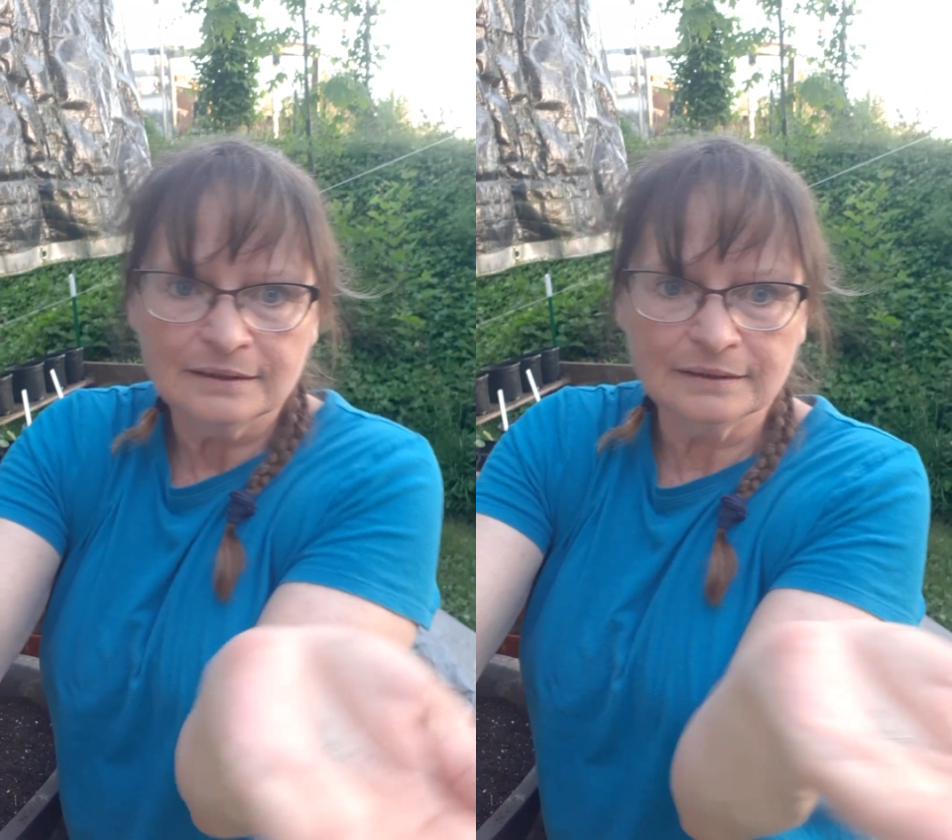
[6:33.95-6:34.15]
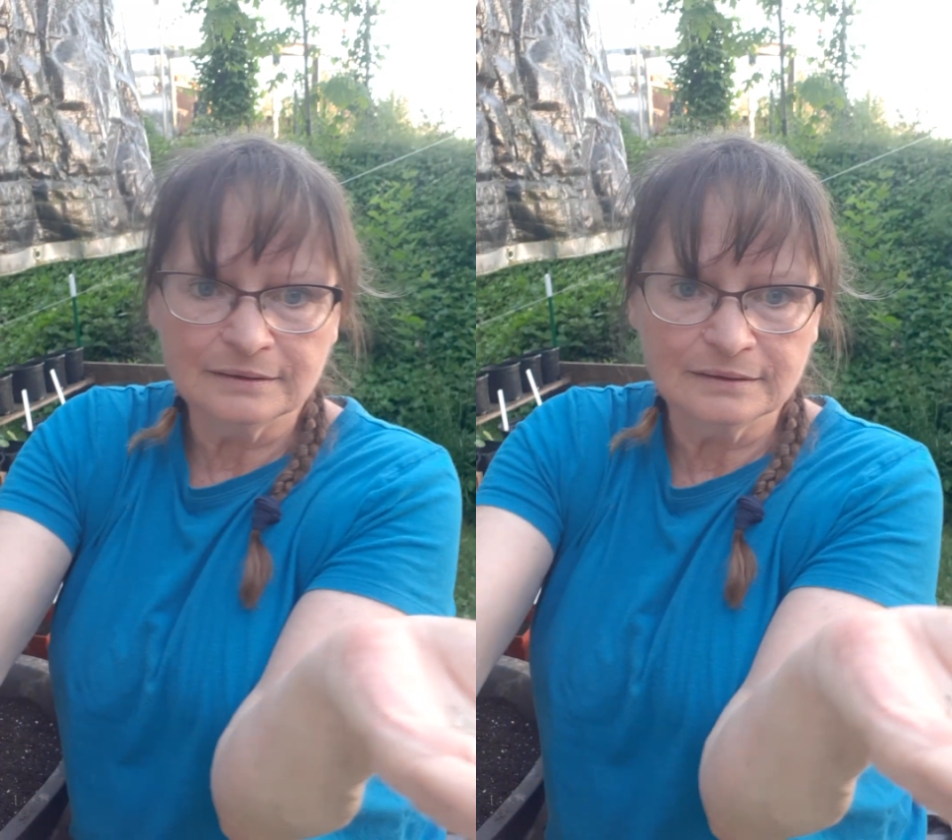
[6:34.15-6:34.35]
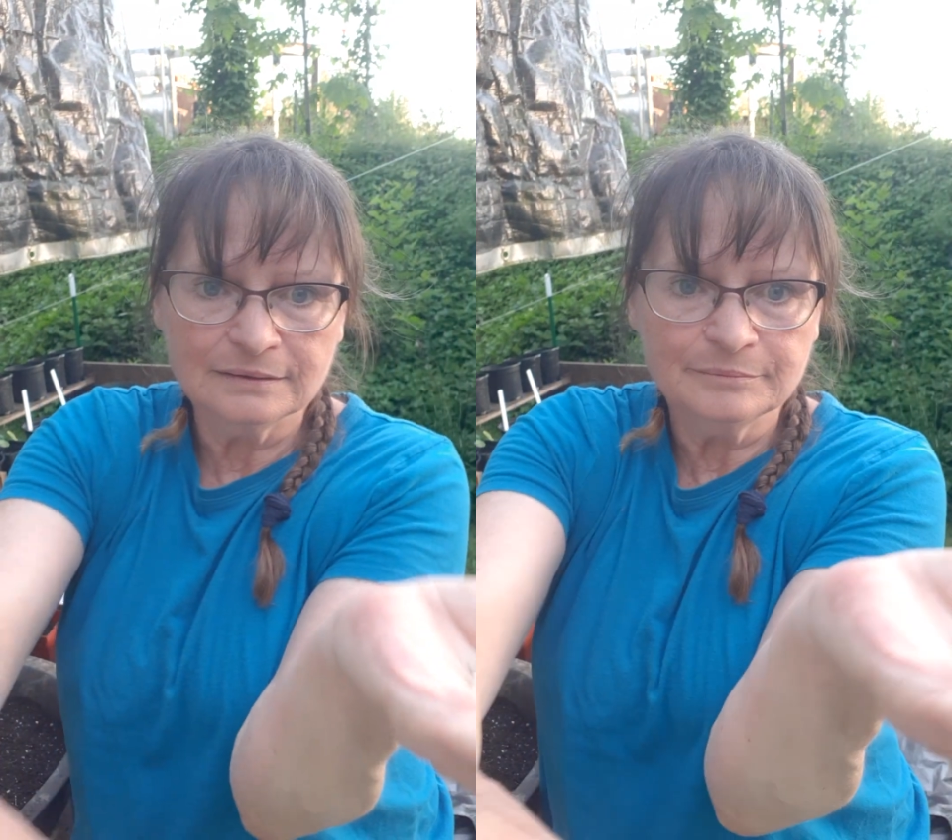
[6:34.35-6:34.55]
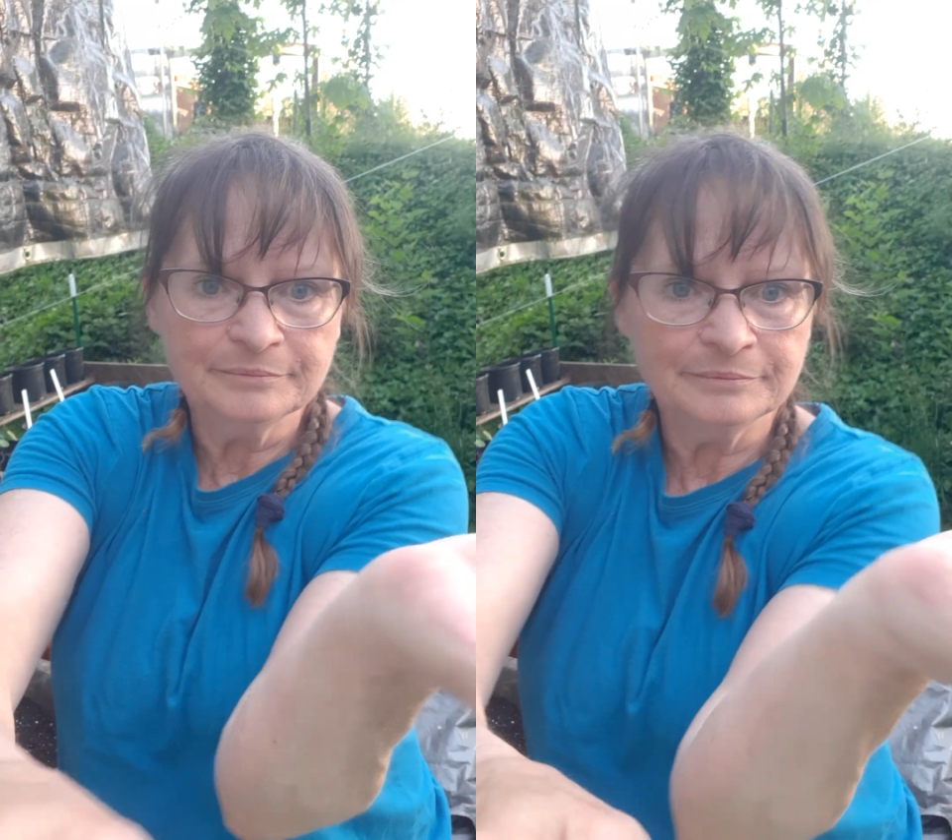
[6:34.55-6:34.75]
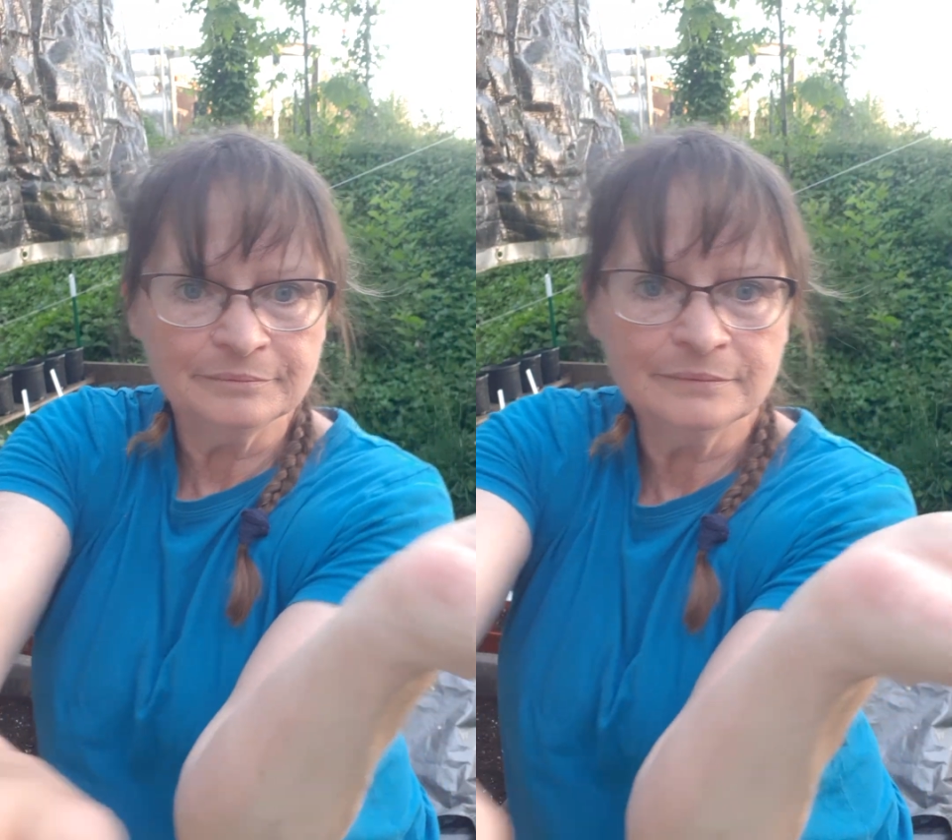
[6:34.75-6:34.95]
hang
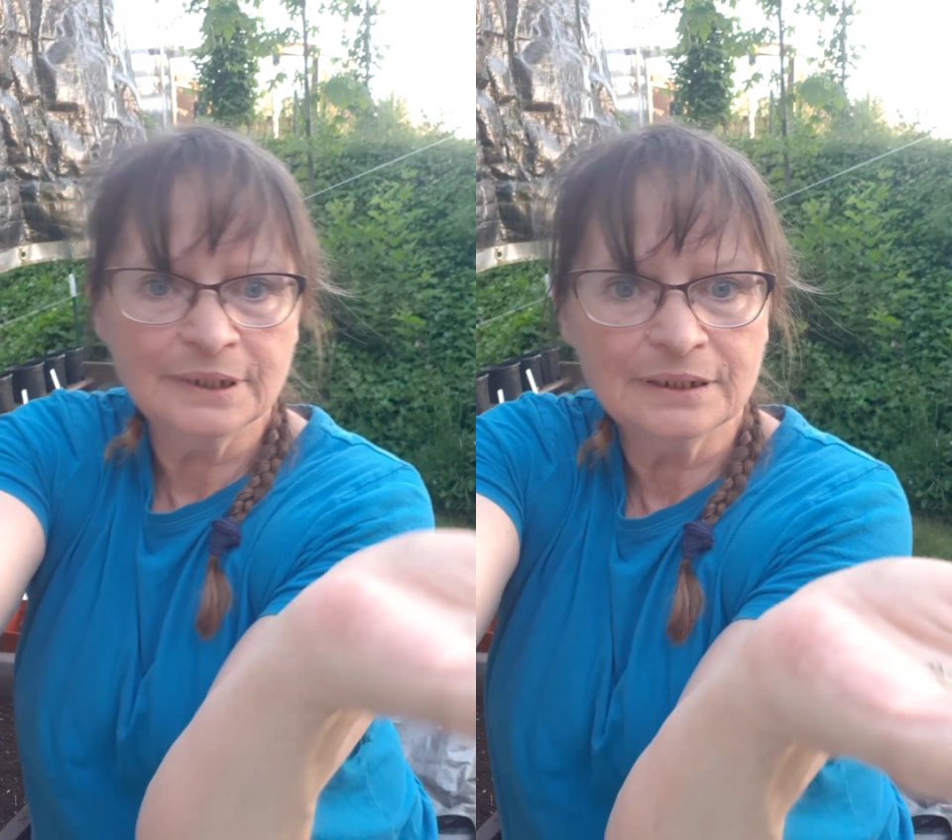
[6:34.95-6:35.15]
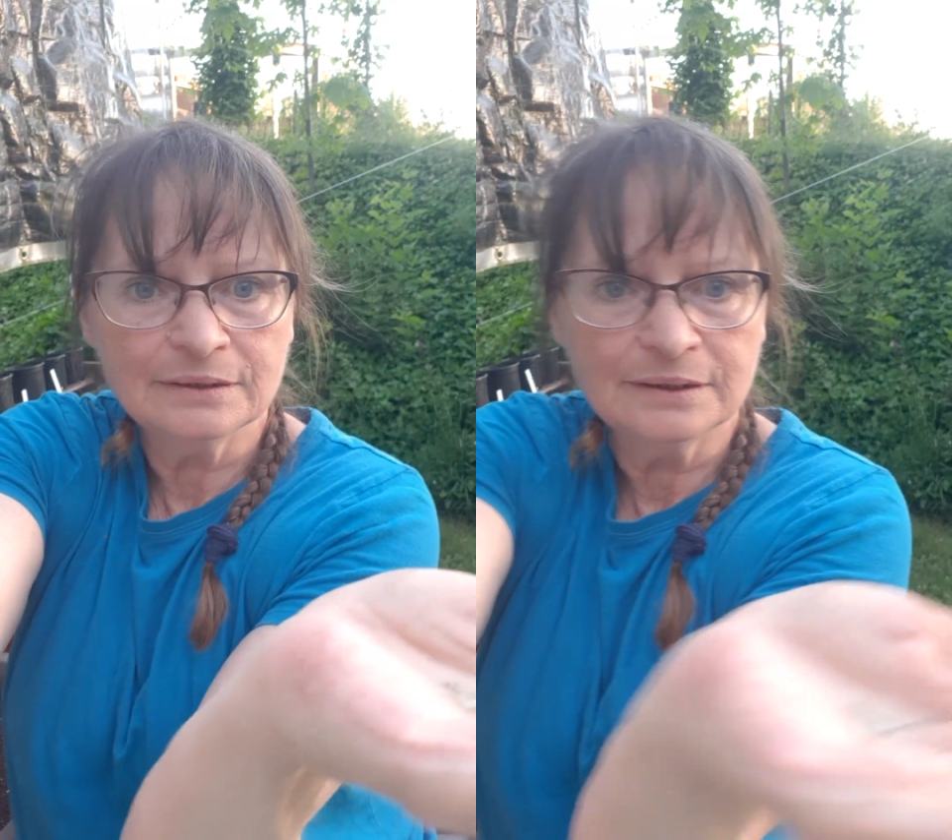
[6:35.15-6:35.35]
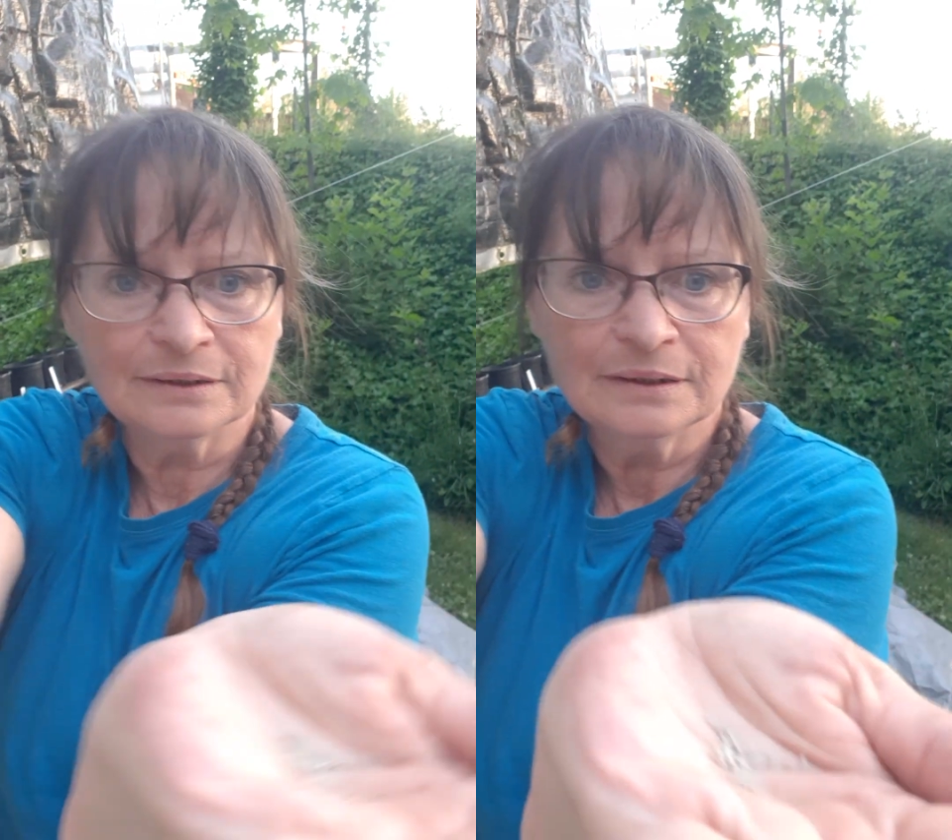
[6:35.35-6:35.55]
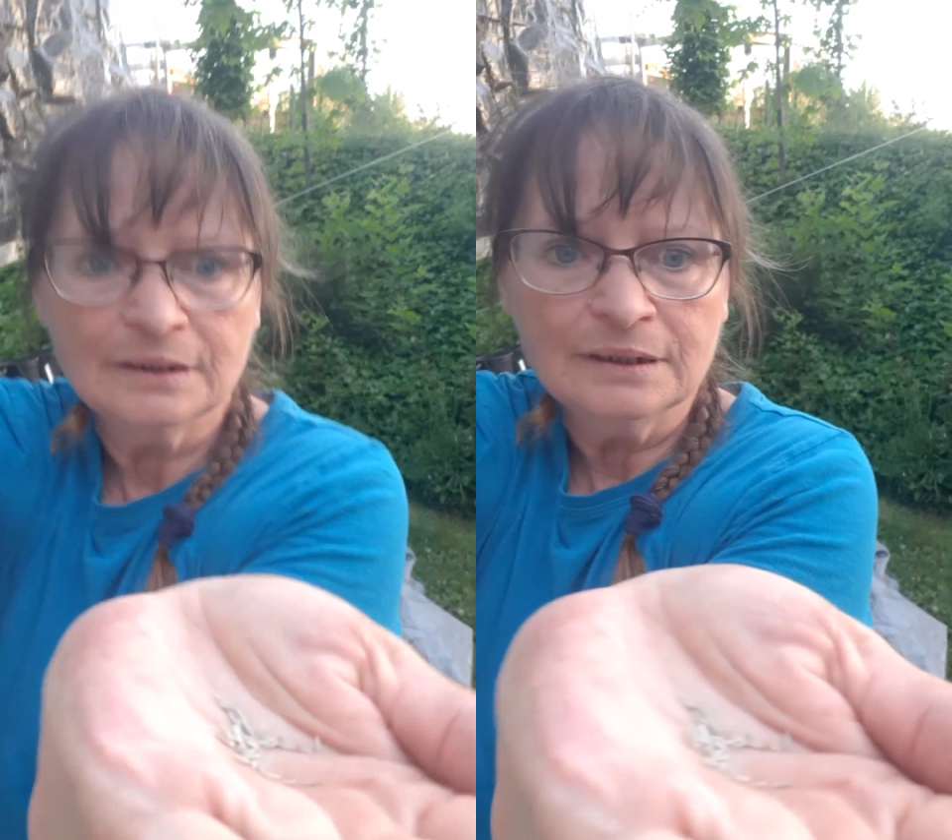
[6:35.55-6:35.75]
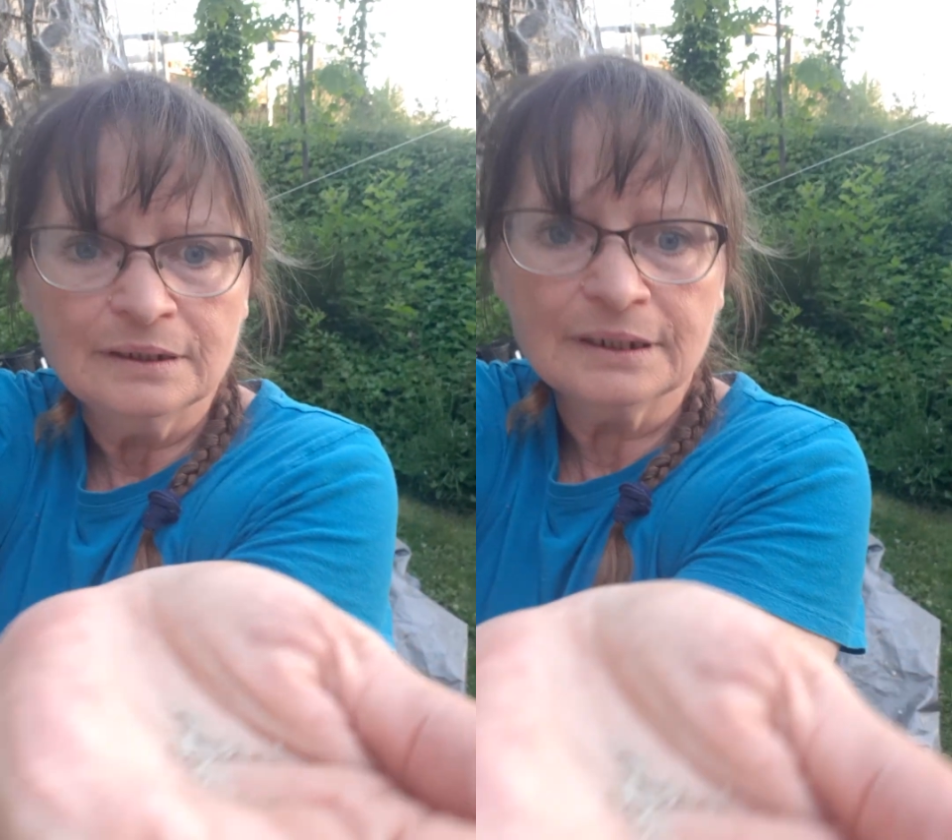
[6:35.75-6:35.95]
on here,
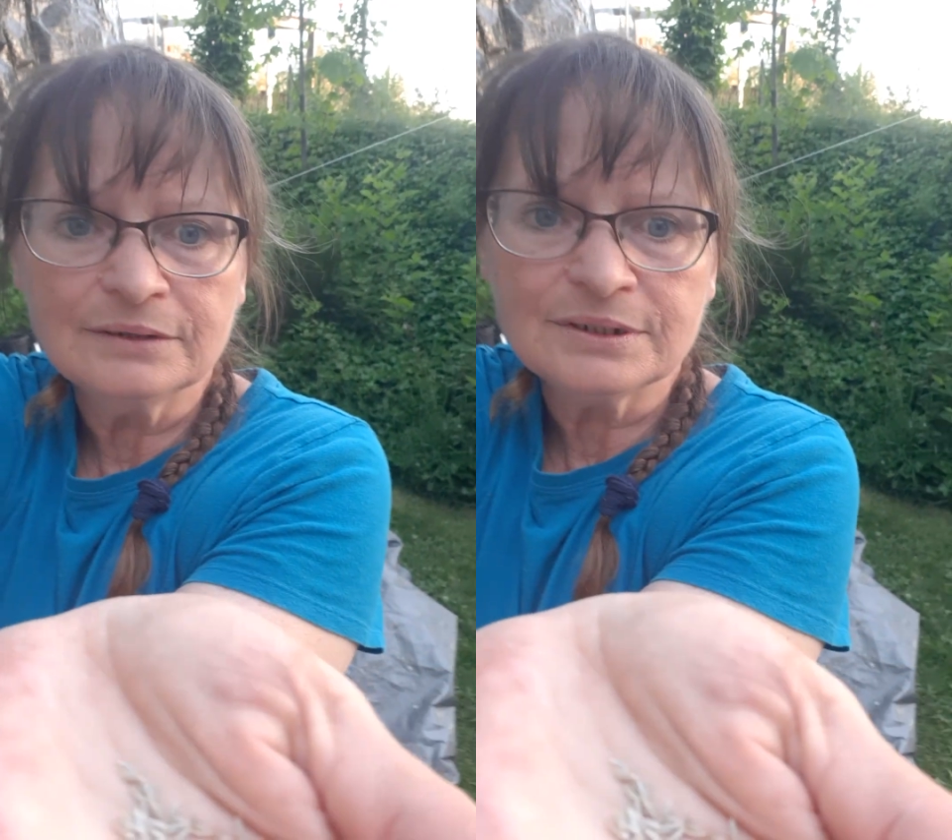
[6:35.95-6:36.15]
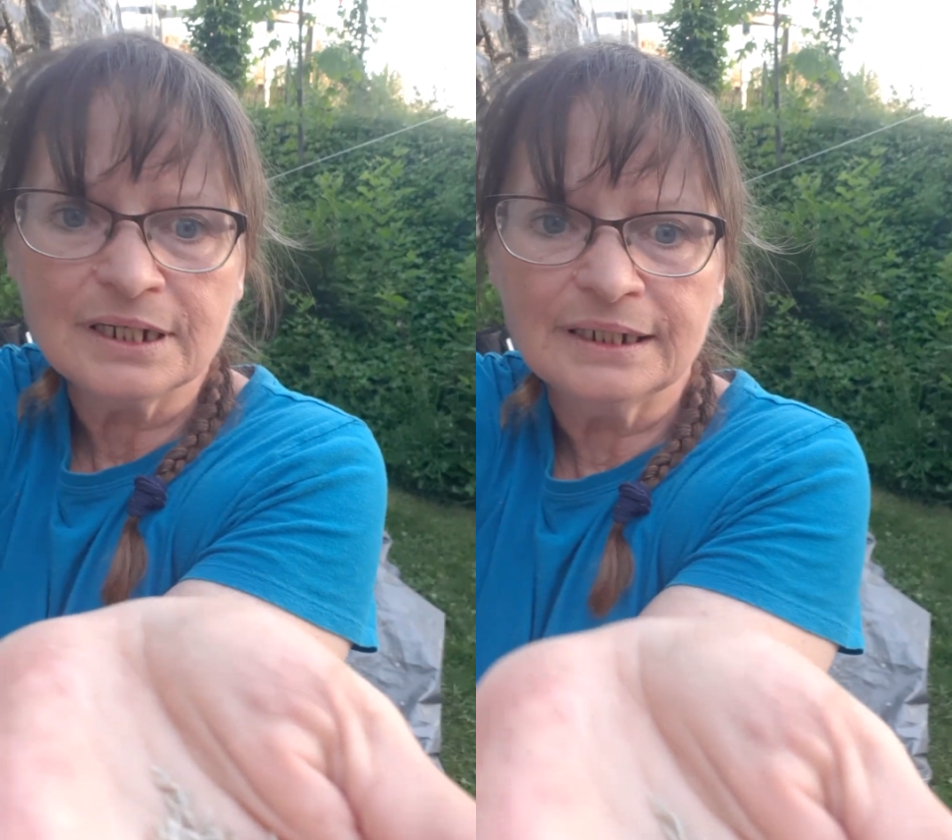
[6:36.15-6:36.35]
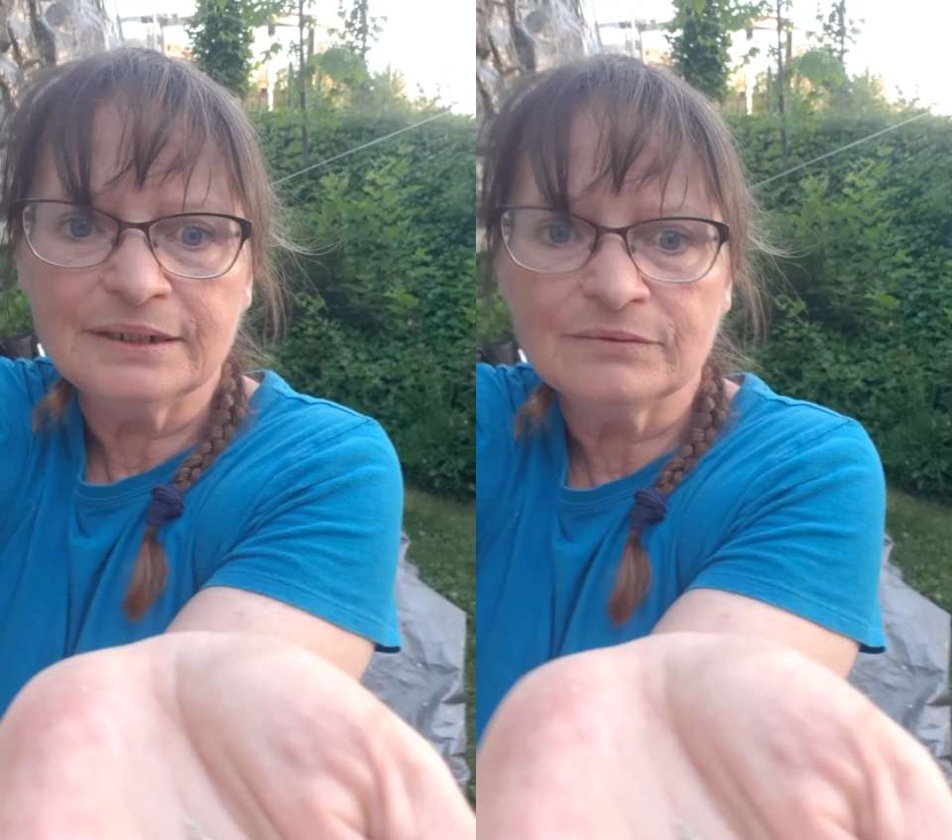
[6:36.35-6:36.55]
look how tiny